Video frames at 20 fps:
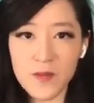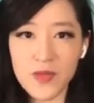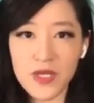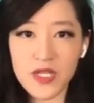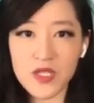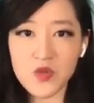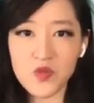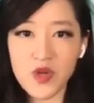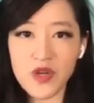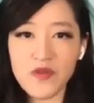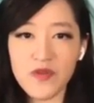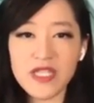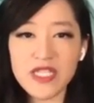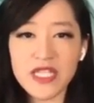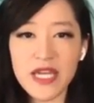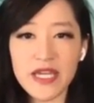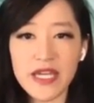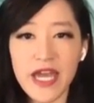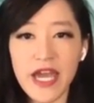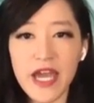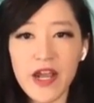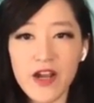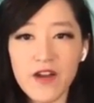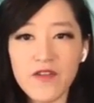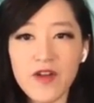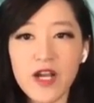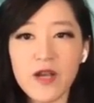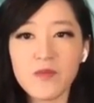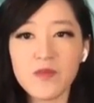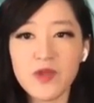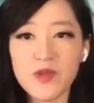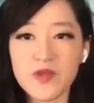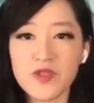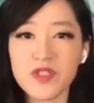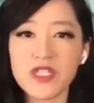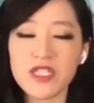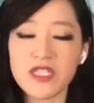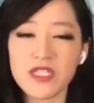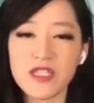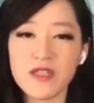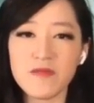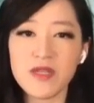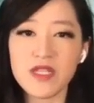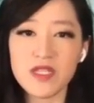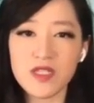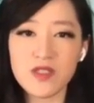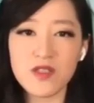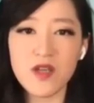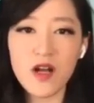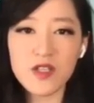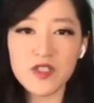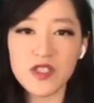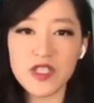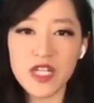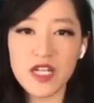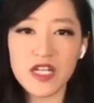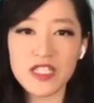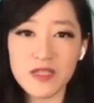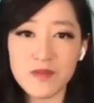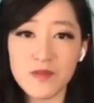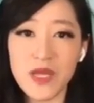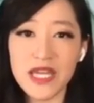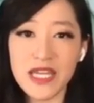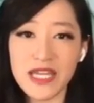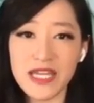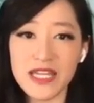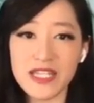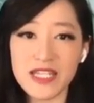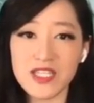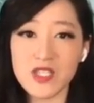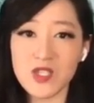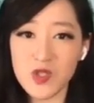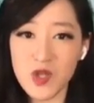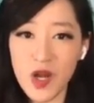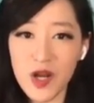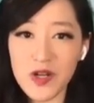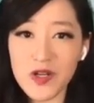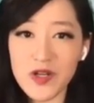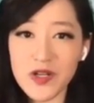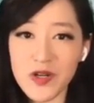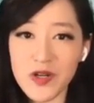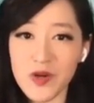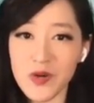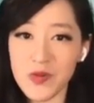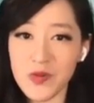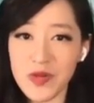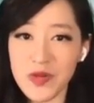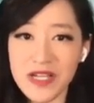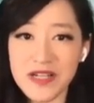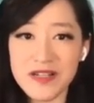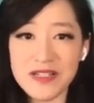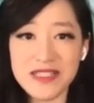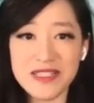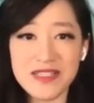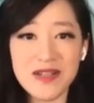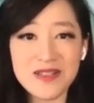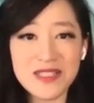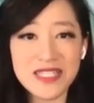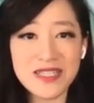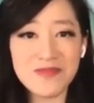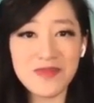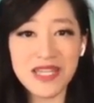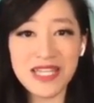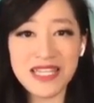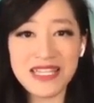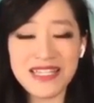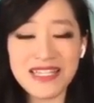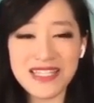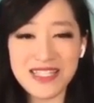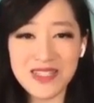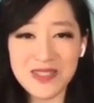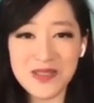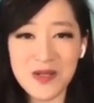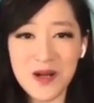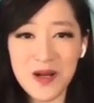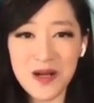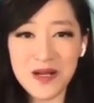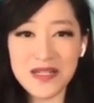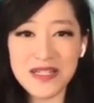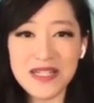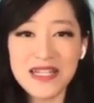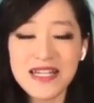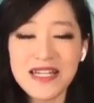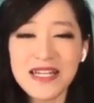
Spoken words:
Because when we take care of our immune system, it's not just making it stronger or weaker, it's not just making it strong,